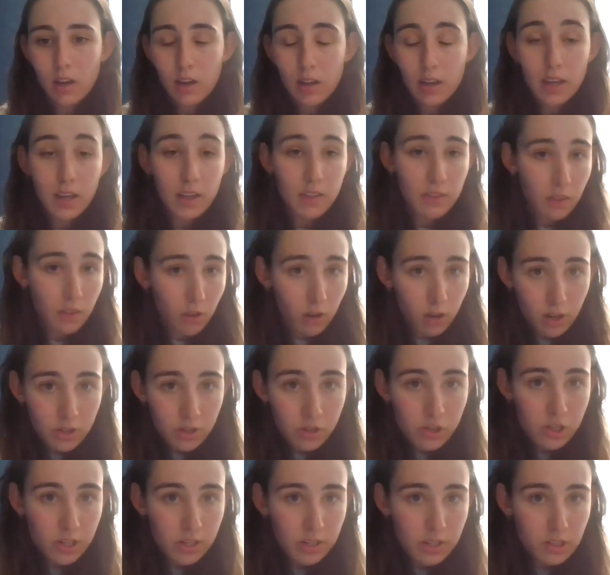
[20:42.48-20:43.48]
In the
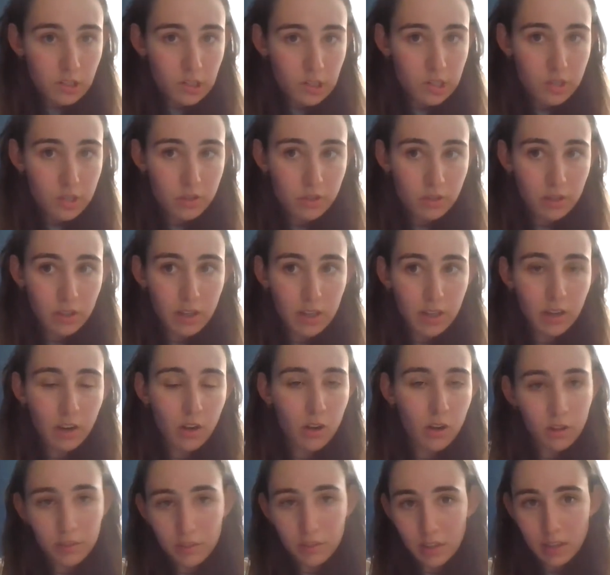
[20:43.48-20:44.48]
auction industry,
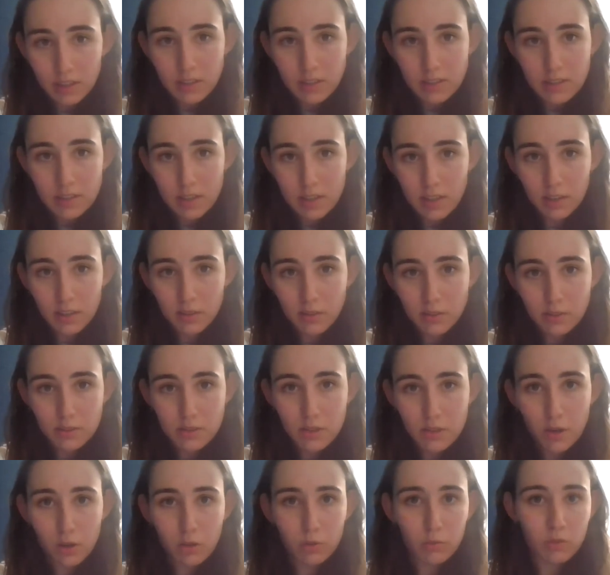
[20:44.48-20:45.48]
online sales
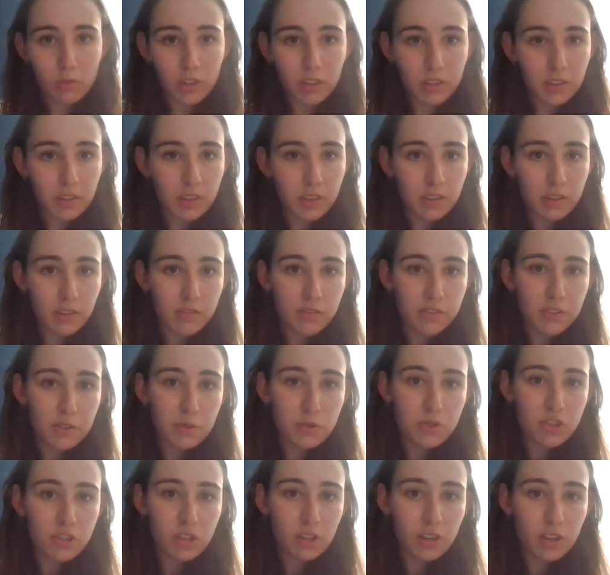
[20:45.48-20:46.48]
are really the
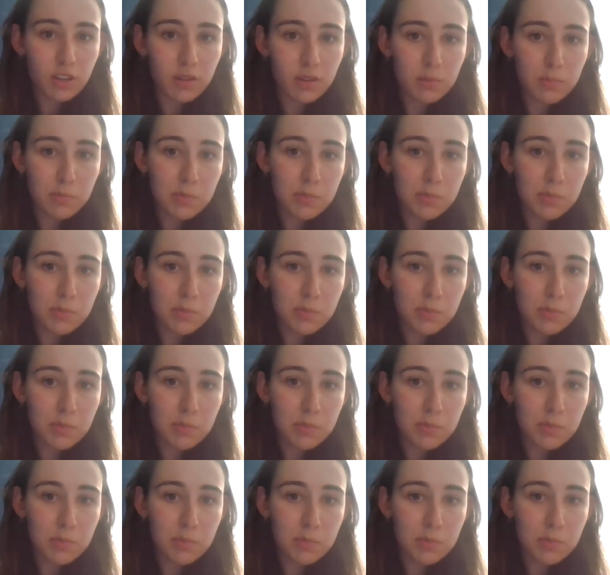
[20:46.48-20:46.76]
future.